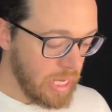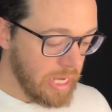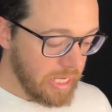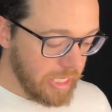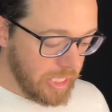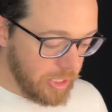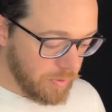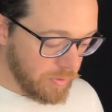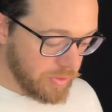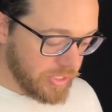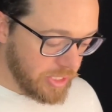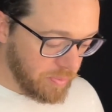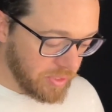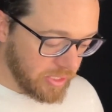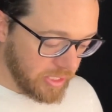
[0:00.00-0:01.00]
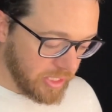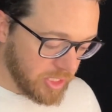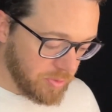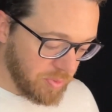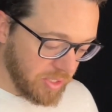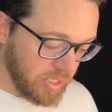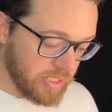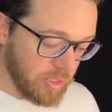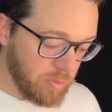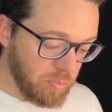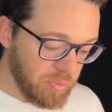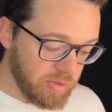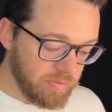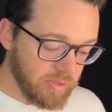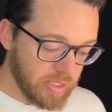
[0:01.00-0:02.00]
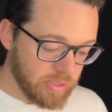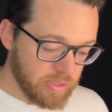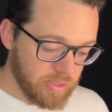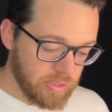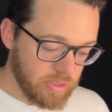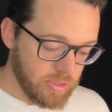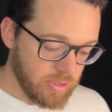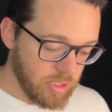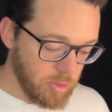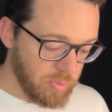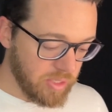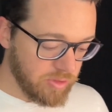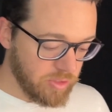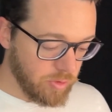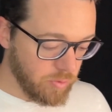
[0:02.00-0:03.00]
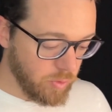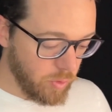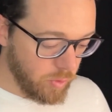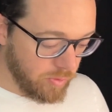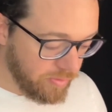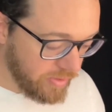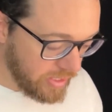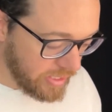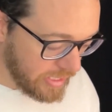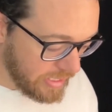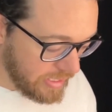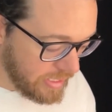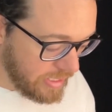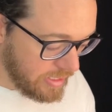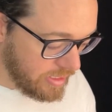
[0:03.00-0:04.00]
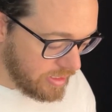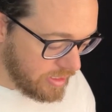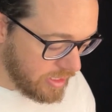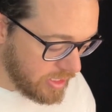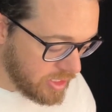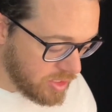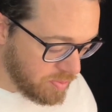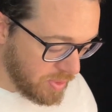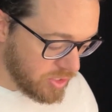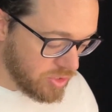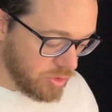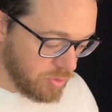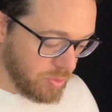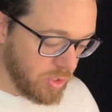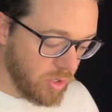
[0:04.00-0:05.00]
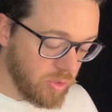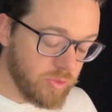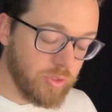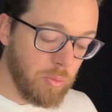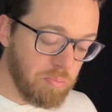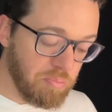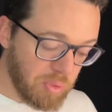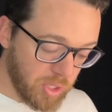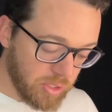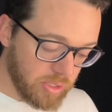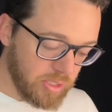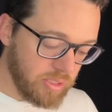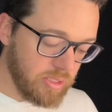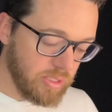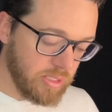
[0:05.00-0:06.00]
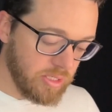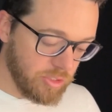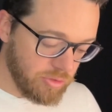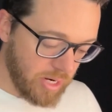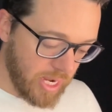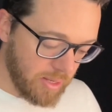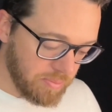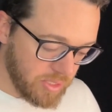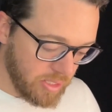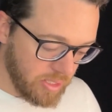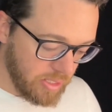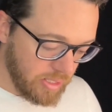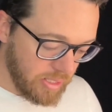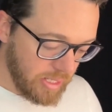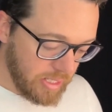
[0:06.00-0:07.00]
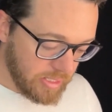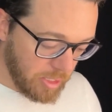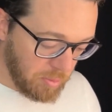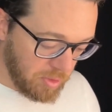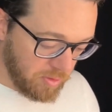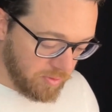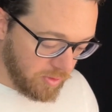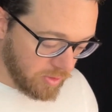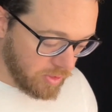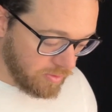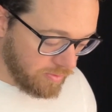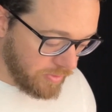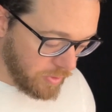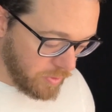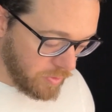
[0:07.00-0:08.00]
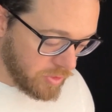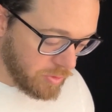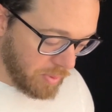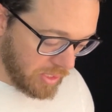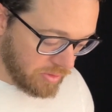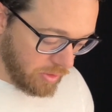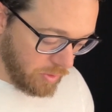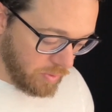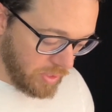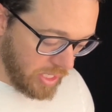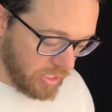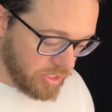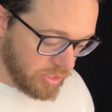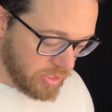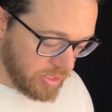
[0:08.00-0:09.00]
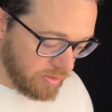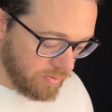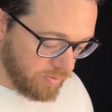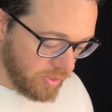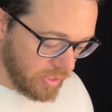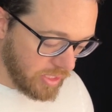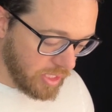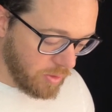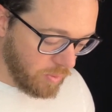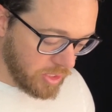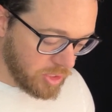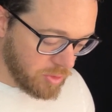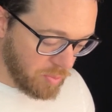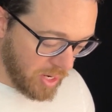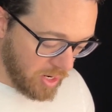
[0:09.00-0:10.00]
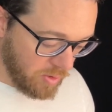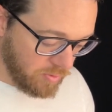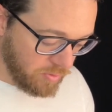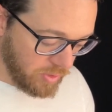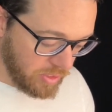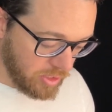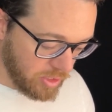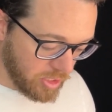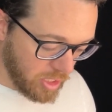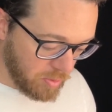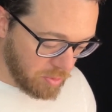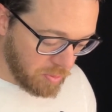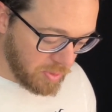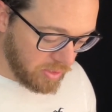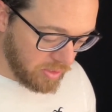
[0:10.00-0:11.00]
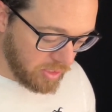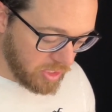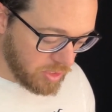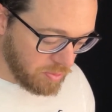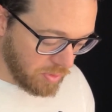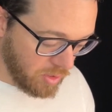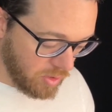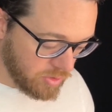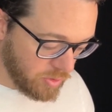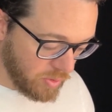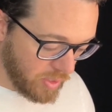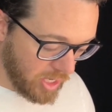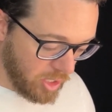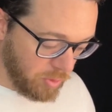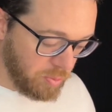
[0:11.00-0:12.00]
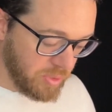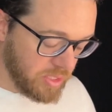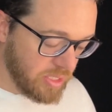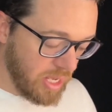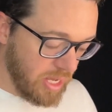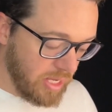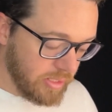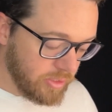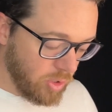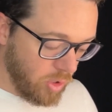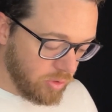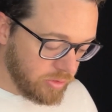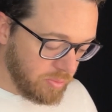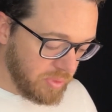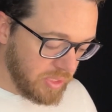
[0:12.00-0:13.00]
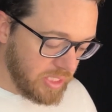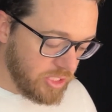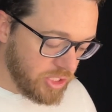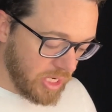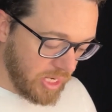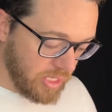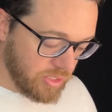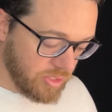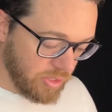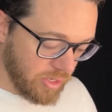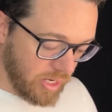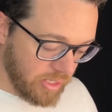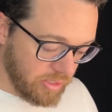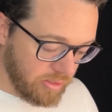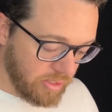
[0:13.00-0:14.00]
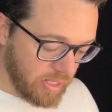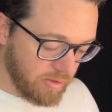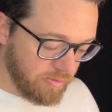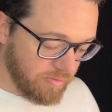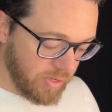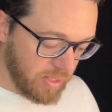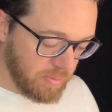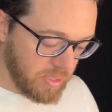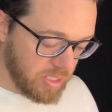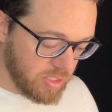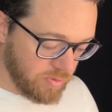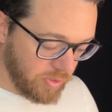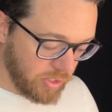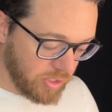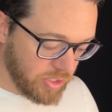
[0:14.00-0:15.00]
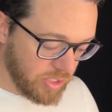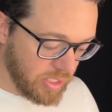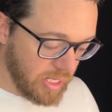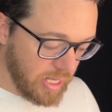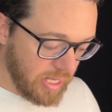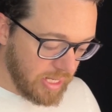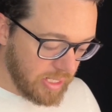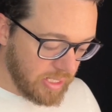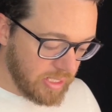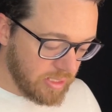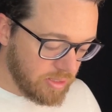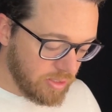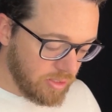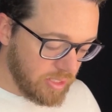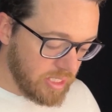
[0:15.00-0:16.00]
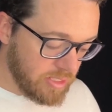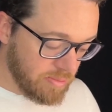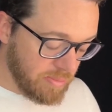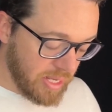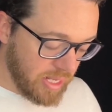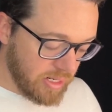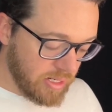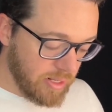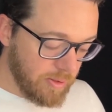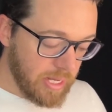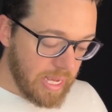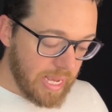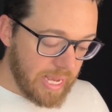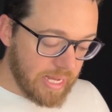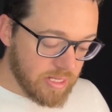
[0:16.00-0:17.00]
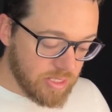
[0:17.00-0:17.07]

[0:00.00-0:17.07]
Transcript: Heroes typically experience ambivalence about their role, feeling needed and special, but also burdened and trapped. They may feel confused about their own agency, feeling at once powerful in their capabilities, but also helpless to ultimately change their underlying family dysfunction and get their needs met. As